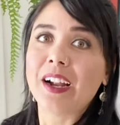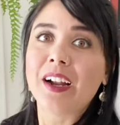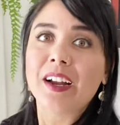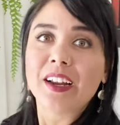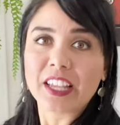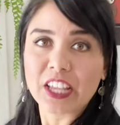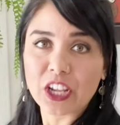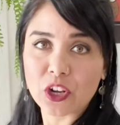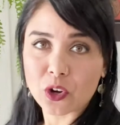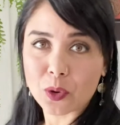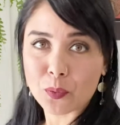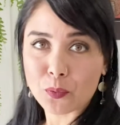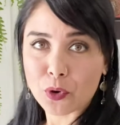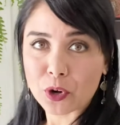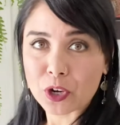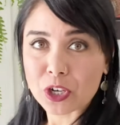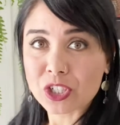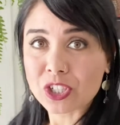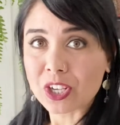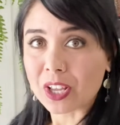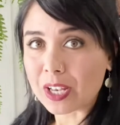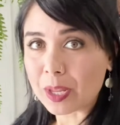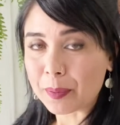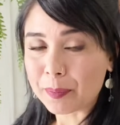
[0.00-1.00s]
Here in British
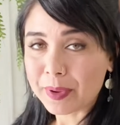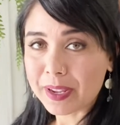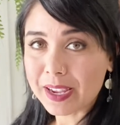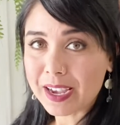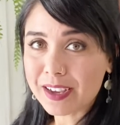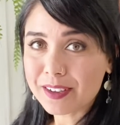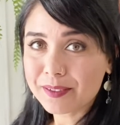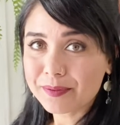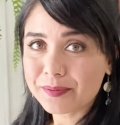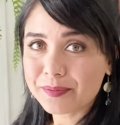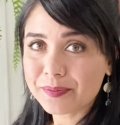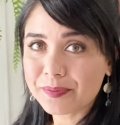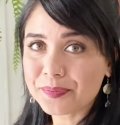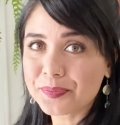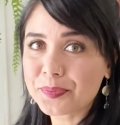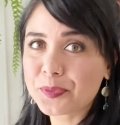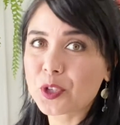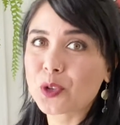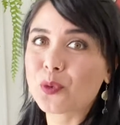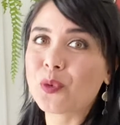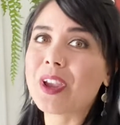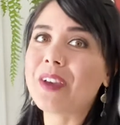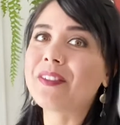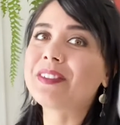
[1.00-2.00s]
Columbia,
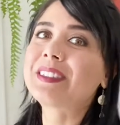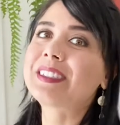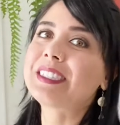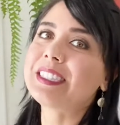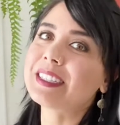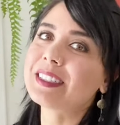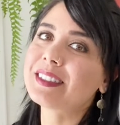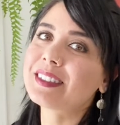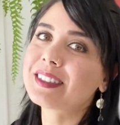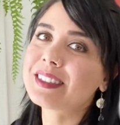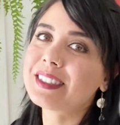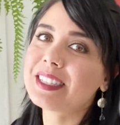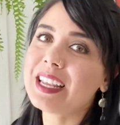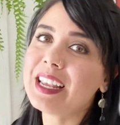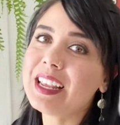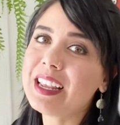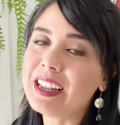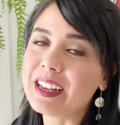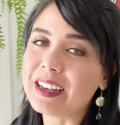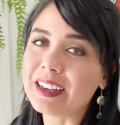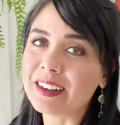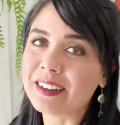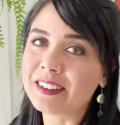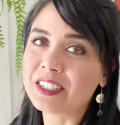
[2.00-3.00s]
we have
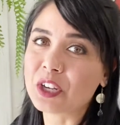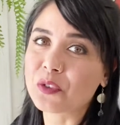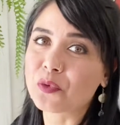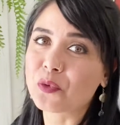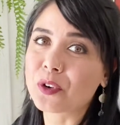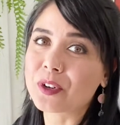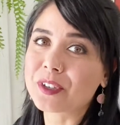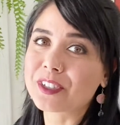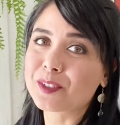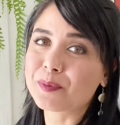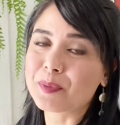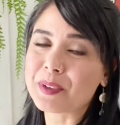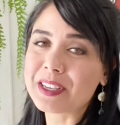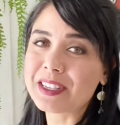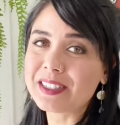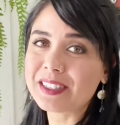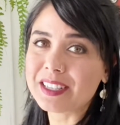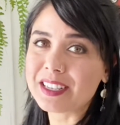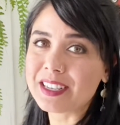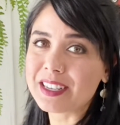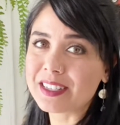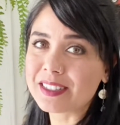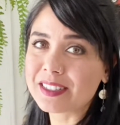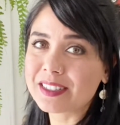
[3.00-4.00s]
16 different
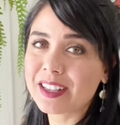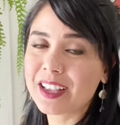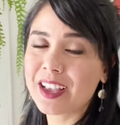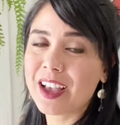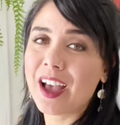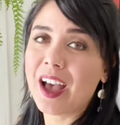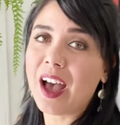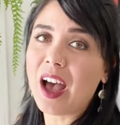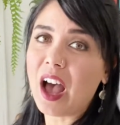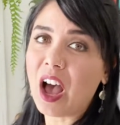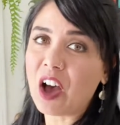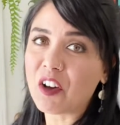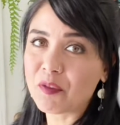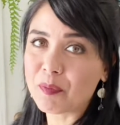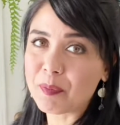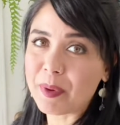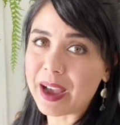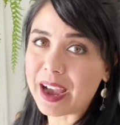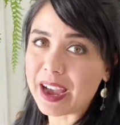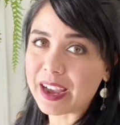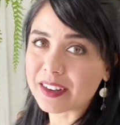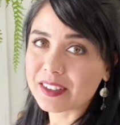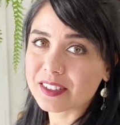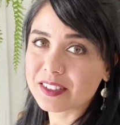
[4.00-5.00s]
species of
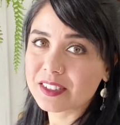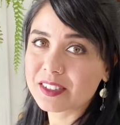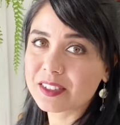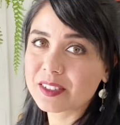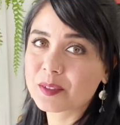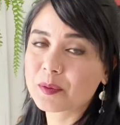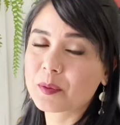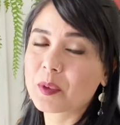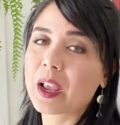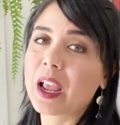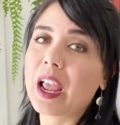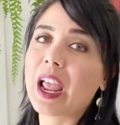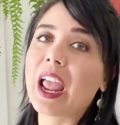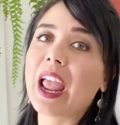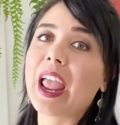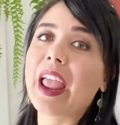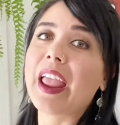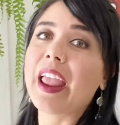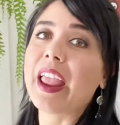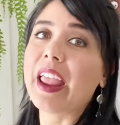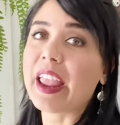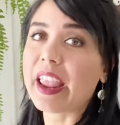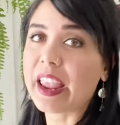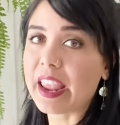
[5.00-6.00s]
bats,
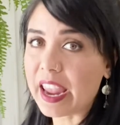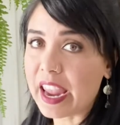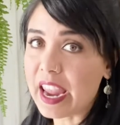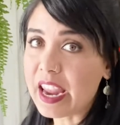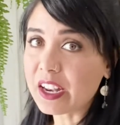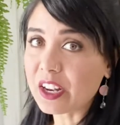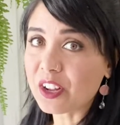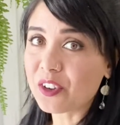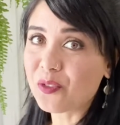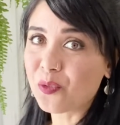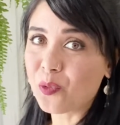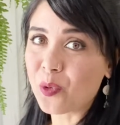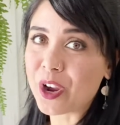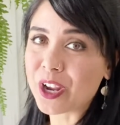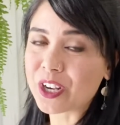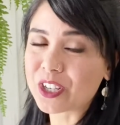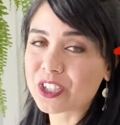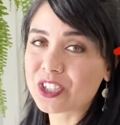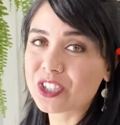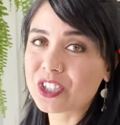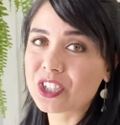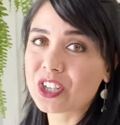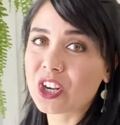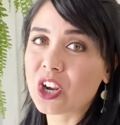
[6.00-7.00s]
eight of
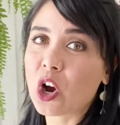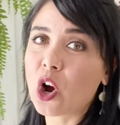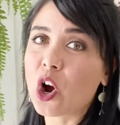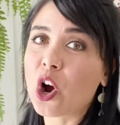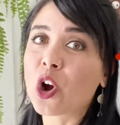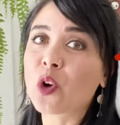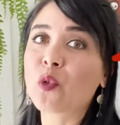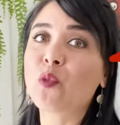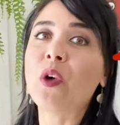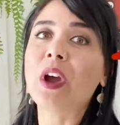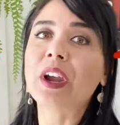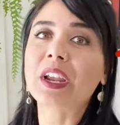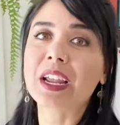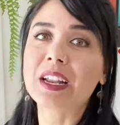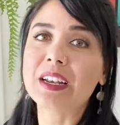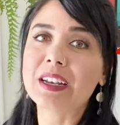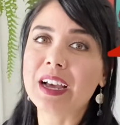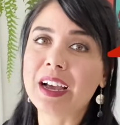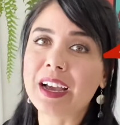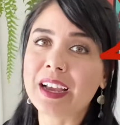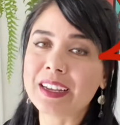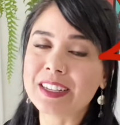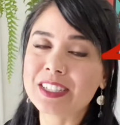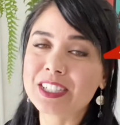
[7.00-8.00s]
which are
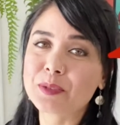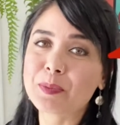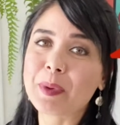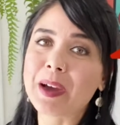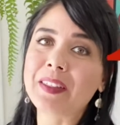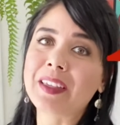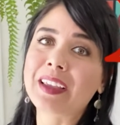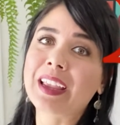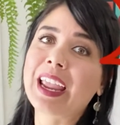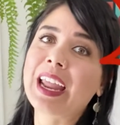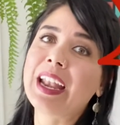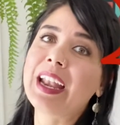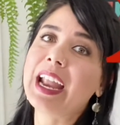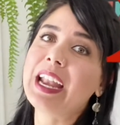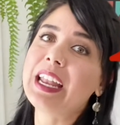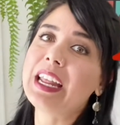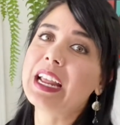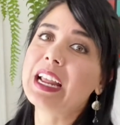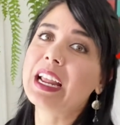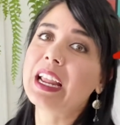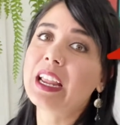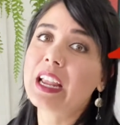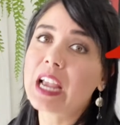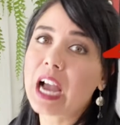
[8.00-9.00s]
recognized by the
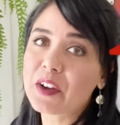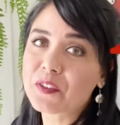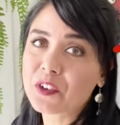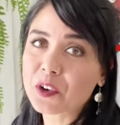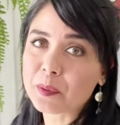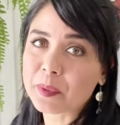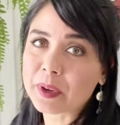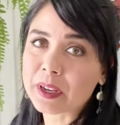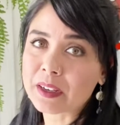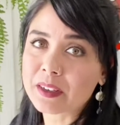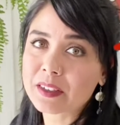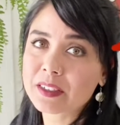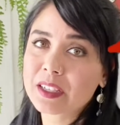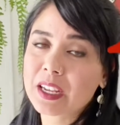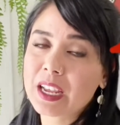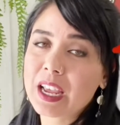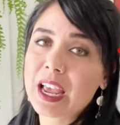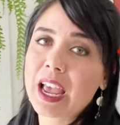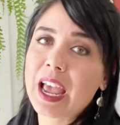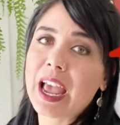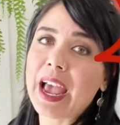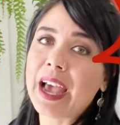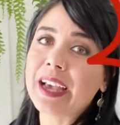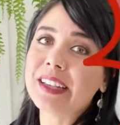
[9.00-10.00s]
Canadian government
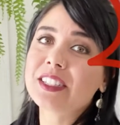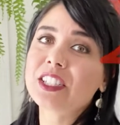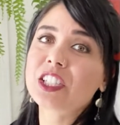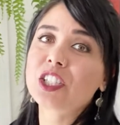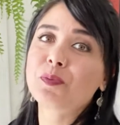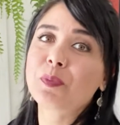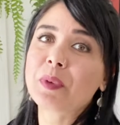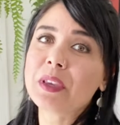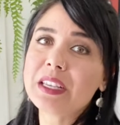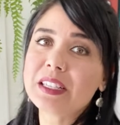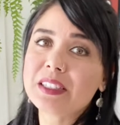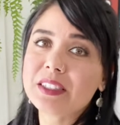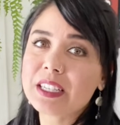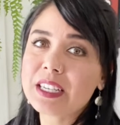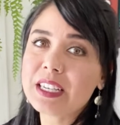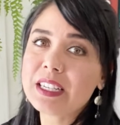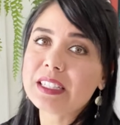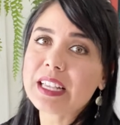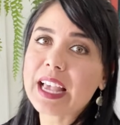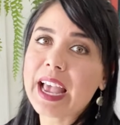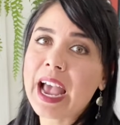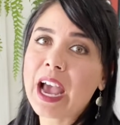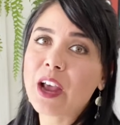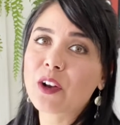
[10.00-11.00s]
as species
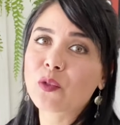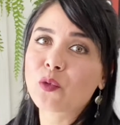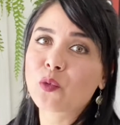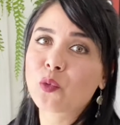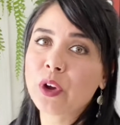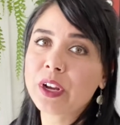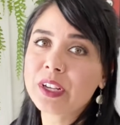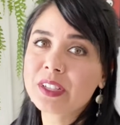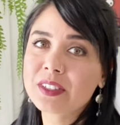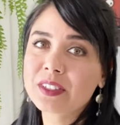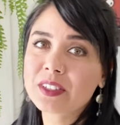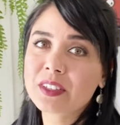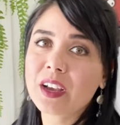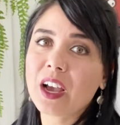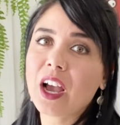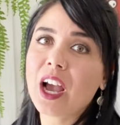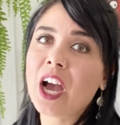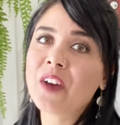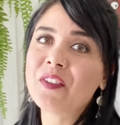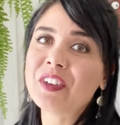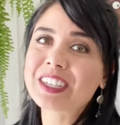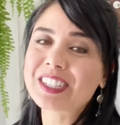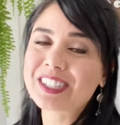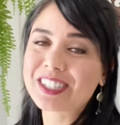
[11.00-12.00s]
at risk
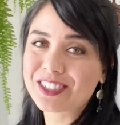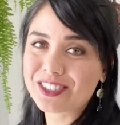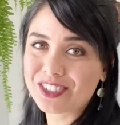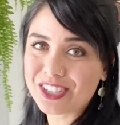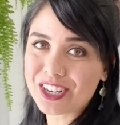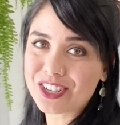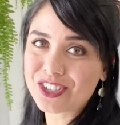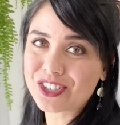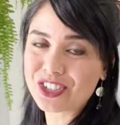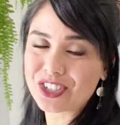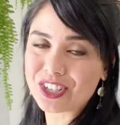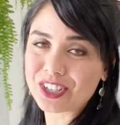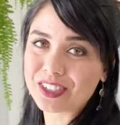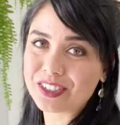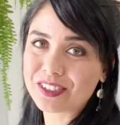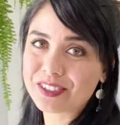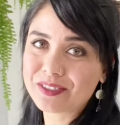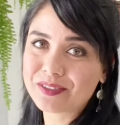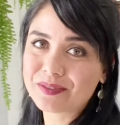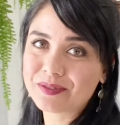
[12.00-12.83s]
of extinction.